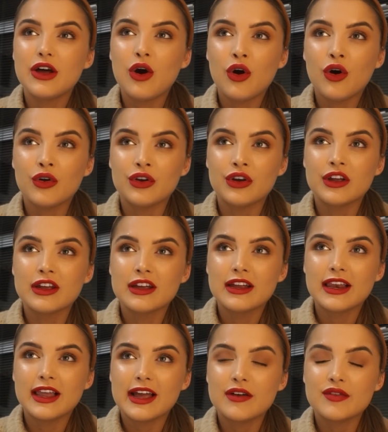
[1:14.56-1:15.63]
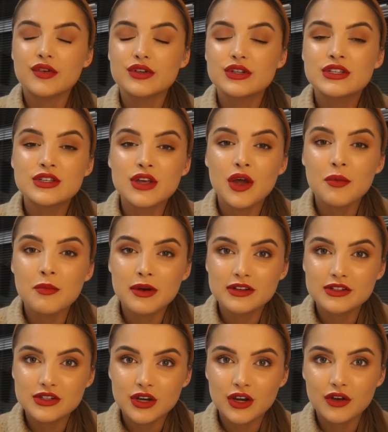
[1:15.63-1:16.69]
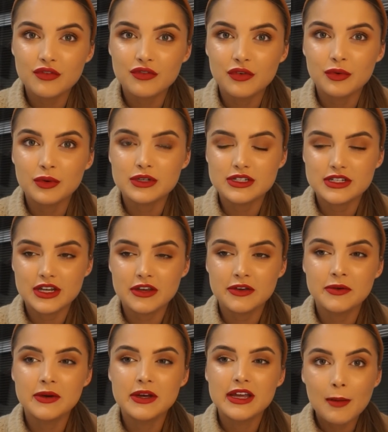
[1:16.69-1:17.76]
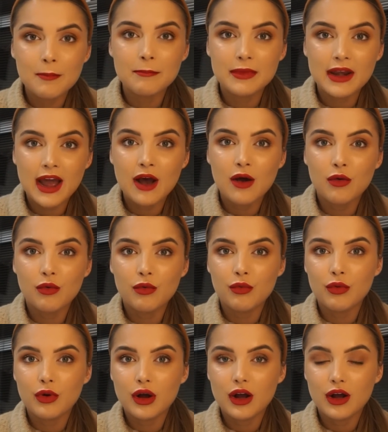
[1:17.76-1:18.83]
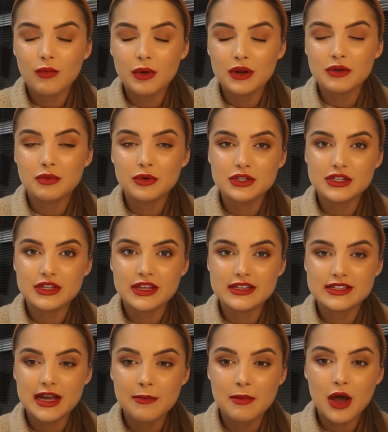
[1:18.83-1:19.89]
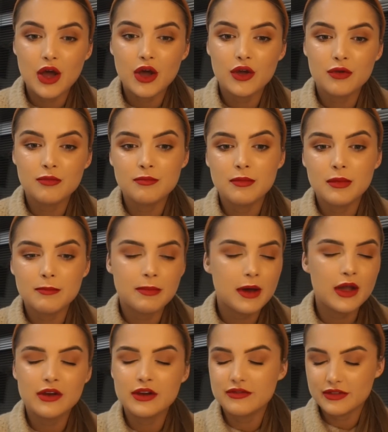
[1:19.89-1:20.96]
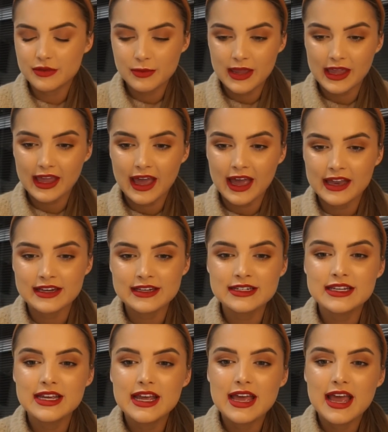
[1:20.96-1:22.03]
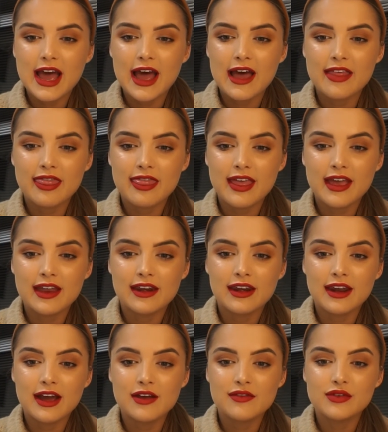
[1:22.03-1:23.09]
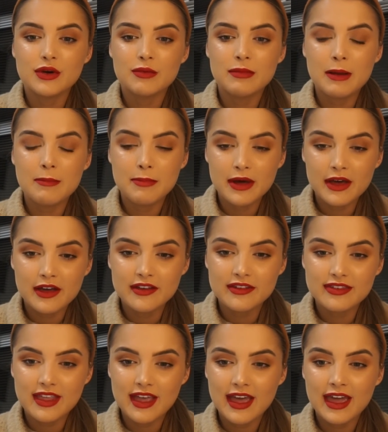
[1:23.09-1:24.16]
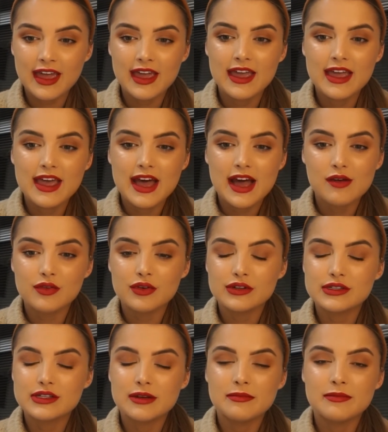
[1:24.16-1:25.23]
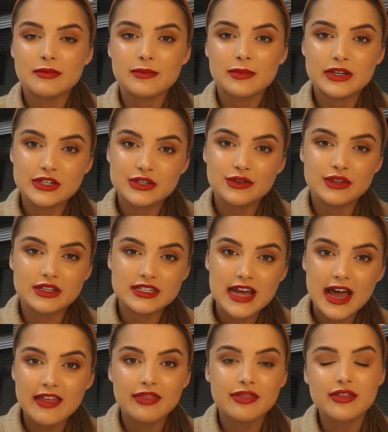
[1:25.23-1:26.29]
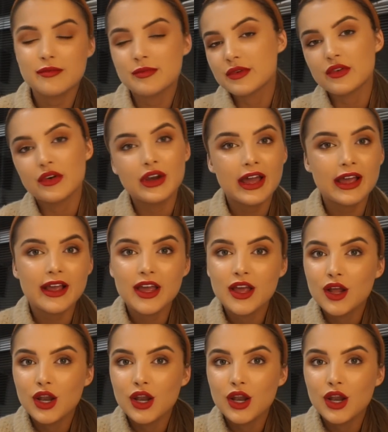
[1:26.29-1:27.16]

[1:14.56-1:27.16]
on, like, I've got so much to look forward to. I'm now, when you're watching this, I'm home, but only for the weekend. And then I've got my birthday, I've got some, which is on the 10th, and we've got like